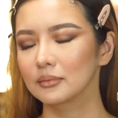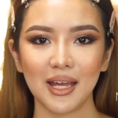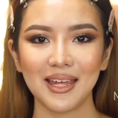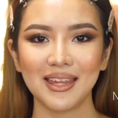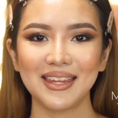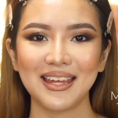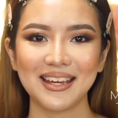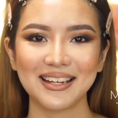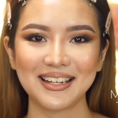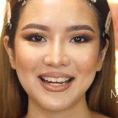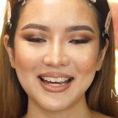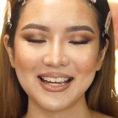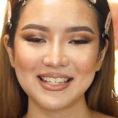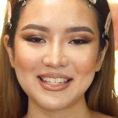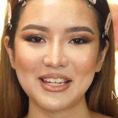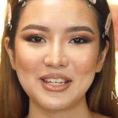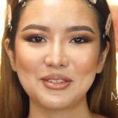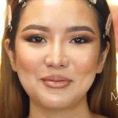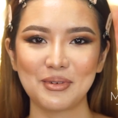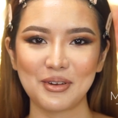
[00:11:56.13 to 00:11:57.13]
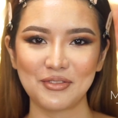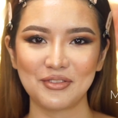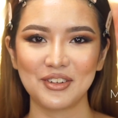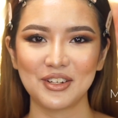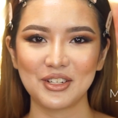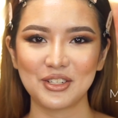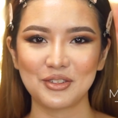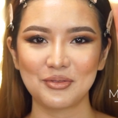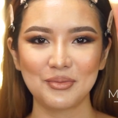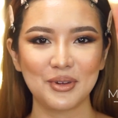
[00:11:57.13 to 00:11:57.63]
And that, guys, is my
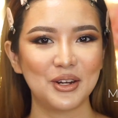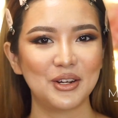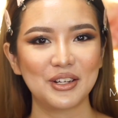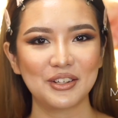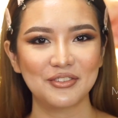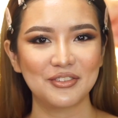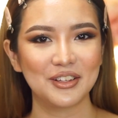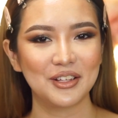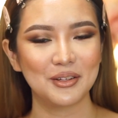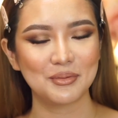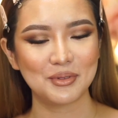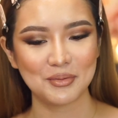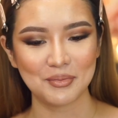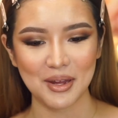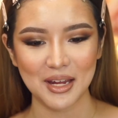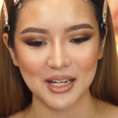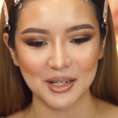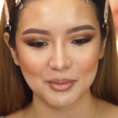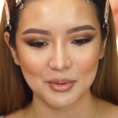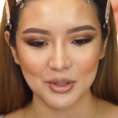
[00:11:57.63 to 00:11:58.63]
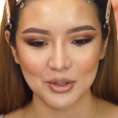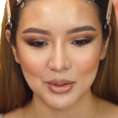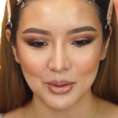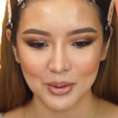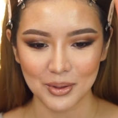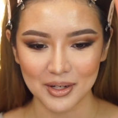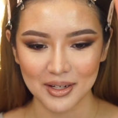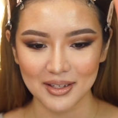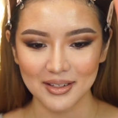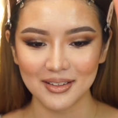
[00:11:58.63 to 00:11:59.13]
finished Mary Phillips makeup
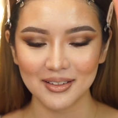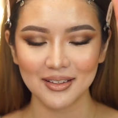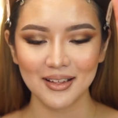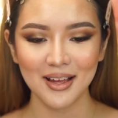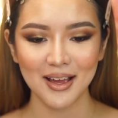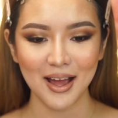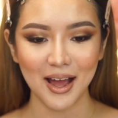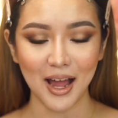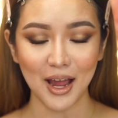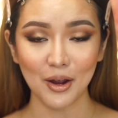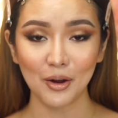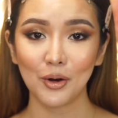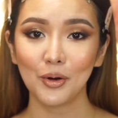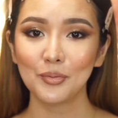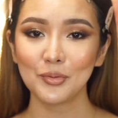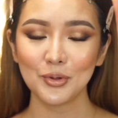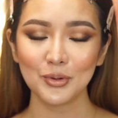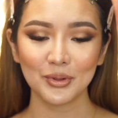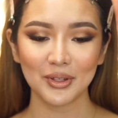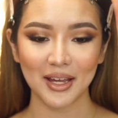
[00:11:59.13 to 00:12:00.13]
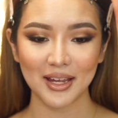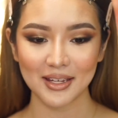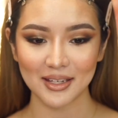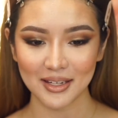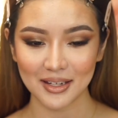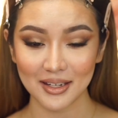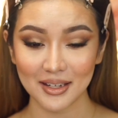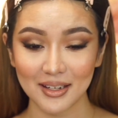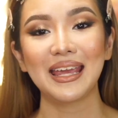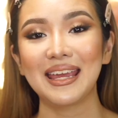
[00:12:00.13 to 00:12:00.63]
tutorial. I hope you like
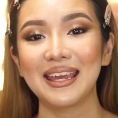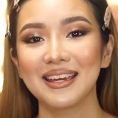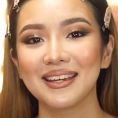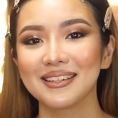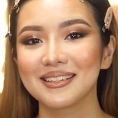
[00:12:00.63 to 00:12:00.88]
it, and